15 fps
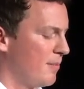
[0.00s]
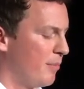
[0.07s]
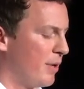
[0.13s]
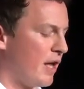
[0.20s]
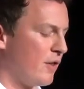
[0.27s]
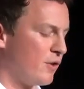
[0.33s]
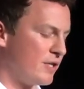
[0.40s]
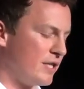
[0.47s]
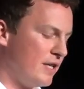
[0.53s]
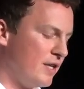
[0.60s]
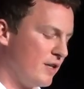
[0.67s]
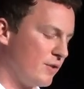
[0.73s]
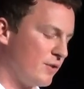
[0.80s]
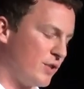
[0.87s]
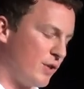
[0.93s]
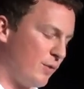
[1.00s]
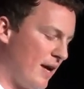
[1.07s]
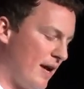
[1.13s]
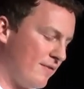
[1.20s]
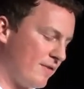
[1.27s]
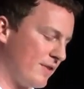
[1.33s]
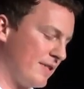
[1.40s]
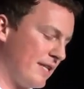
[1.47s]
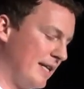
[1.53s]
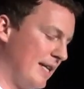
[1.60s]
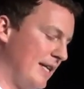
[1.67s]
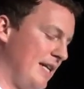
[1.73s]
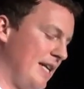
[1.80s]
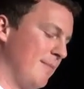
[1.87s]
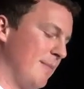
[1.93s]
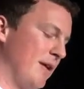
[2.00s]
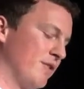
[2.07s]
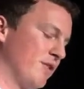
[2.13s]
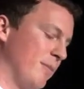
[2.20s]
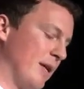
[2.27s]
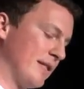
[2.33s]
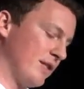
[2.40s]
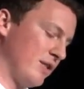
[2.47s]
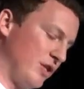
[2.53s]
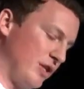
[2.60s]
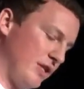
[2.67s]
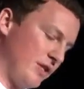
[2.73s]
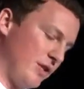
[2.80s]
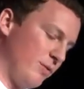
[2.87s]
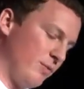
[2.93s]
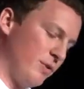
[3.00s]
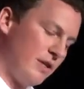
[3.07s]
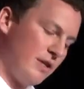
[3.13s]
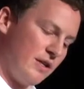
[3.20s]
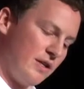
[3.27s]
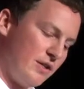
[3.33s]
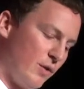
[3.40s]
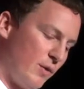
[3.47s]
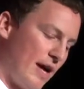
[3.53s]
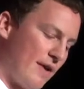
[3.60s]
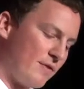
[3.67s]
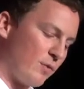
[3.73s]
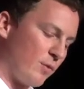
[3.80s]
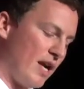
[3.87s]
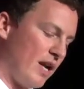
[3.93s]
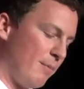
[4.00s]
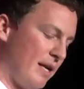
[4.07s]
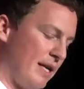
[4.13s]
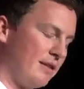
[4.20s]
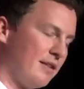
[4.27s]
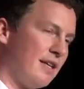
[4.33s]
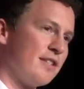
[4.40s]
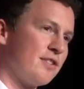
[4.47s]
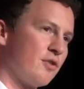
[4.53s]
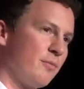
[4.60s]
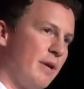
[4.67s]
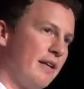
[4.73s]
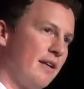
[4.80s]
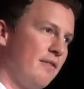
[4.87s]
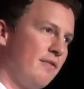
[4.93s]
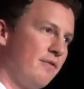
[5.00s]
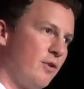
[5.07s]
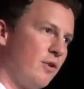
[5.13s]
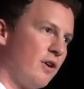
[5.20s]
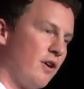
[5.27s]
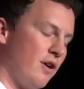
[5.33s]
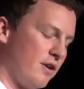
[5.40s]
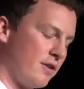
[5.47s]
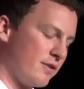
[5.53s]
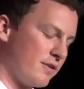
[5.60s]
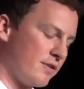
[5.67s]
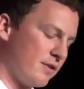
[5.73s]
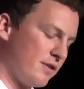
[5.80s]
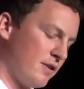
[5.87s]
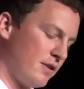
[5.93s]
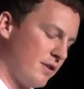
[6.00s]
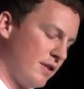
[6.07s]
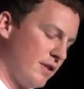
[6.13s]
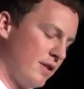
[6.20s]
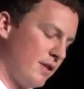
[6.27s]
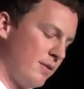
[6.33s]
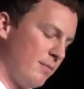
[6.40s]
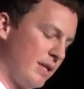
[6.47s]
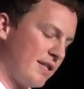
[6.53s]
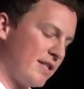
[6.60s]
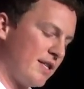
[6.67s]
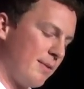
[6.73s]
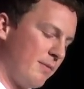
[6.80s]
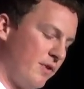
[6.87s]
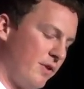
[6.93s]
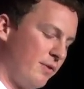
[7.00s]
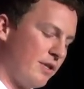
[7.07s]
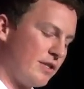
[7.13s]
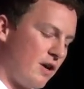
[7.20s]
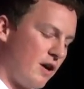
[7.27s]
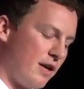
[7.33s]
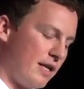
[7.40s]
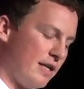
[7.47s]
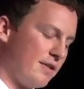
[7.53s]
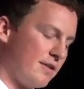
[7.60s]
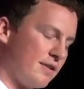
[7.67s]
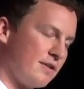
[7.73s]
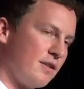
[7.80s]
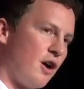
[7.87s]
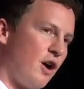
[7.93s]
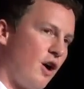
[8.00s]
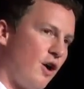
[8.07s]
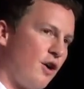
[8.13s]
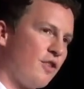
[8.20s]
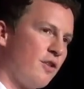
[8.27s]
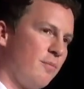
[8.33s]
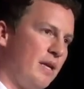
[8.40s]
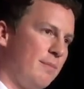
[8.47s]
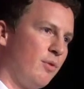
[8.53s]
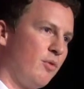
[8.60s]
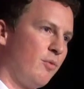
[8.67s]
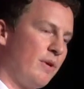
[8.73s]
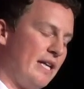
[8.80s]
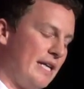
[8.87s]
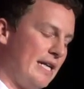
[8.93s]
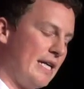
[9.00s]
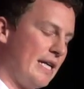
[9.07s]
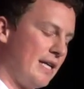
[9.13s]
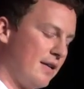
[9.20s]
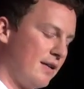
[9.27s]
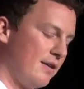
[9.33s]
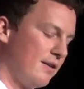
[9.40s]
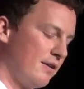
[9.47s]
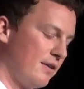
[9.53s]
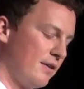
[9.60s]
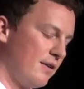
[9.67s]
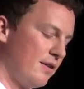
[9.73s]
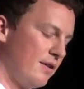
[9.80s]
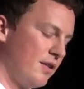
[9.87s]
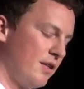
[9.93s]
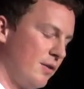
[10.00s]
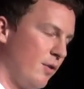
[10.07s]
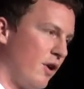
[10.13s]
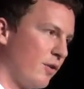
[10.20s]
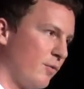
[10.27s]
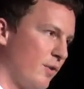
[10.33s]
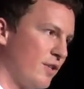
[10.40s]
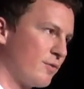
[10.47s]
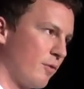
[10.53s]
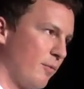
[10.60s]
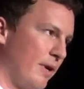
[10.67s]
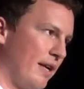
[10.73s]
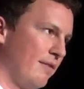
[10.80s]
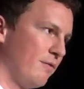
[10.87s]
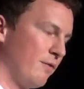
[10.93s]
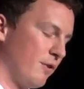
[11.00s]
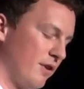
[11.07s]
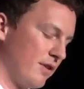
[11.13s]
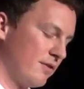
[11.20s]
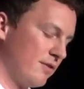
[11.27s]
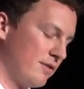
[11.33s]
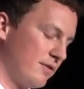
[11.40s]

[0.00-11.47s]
But others here don't have to send any emails or messages. You don't have to write up any lists or make any phone calls, because some of you in this audience are the people we need. You are the ones we're waiting for.